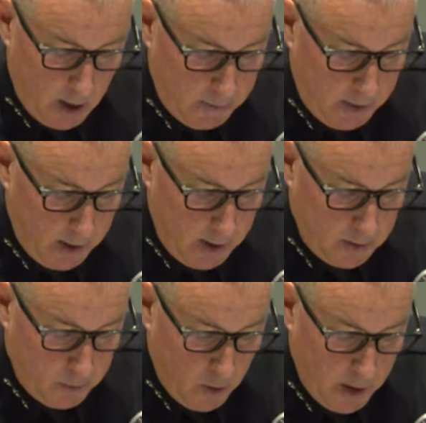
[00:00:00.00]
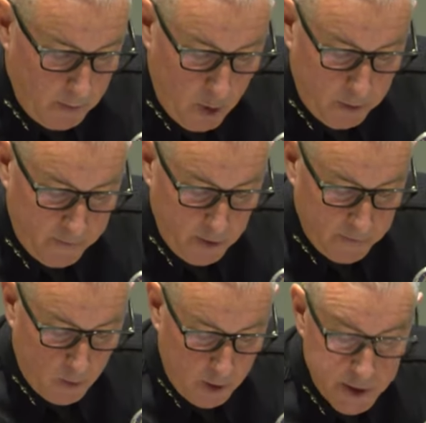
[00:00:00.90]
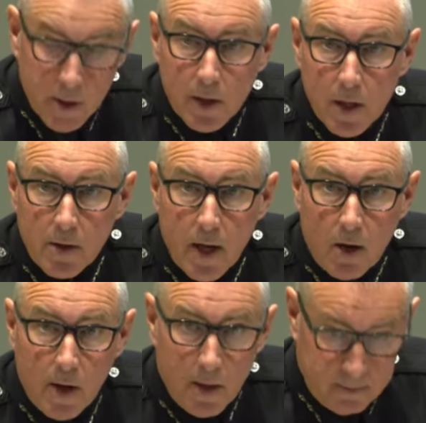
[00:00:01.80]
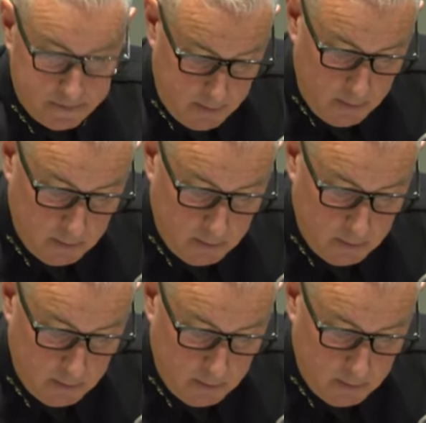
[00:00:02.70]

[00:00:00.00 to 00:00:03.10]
LAPD deployed a mobile field force to clear the area,